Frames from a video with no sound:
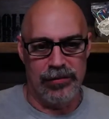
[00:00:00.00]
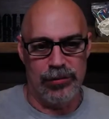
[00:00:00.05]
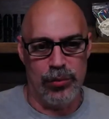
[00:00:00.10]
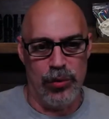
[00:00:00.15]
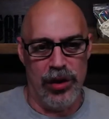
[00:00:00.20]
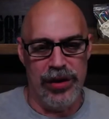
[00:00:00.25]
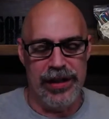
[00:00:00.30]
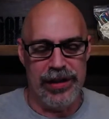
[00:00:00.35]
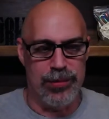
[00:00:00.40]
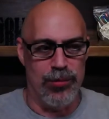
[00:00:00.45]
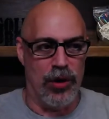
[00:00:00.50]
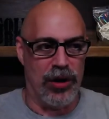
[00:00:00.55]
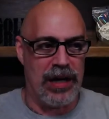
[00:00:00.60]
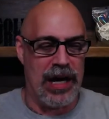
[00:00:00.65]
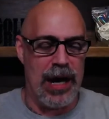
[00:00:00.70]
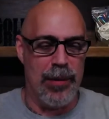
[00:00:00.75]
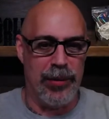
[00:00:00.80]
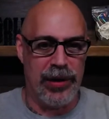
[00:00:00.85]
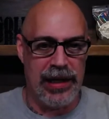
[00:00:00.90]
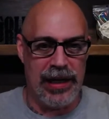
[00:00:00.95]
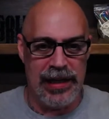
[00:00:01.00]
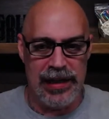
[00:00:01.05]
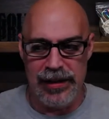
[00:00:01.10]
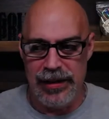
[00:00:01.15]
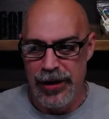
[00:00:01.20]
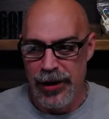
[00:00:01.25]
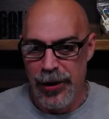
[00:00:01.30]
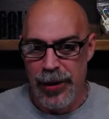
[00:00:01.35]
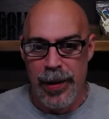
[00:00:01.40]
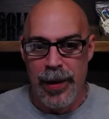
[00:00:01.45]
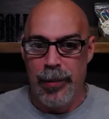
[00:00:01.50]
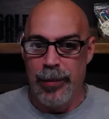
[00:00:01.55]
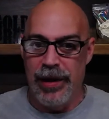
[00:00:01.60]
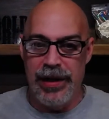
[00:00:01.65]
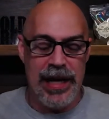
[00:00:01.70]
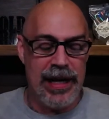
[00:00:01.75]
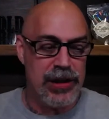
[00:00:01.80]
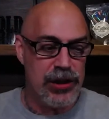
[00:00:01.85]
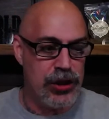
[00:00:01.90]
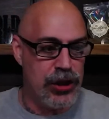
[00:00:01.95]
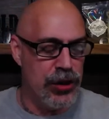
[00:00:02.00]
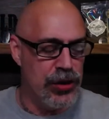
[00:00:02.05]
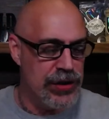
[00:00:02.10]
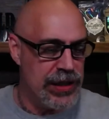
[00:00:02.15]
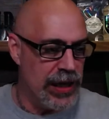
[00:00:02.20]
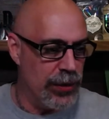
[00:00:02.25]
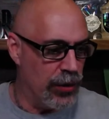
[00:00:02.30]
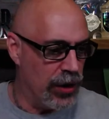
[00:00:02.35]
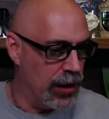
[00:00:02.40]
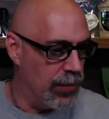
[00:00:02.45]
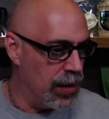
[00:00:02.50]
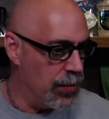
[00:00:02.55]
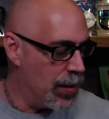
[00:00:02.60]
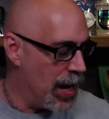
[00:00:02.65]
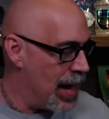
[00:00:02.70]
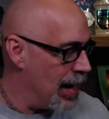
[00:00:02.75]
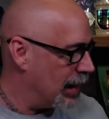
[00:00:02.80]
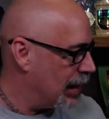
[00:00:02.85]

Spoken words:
one that's more complicated. But next Tuesday, we're going to be back.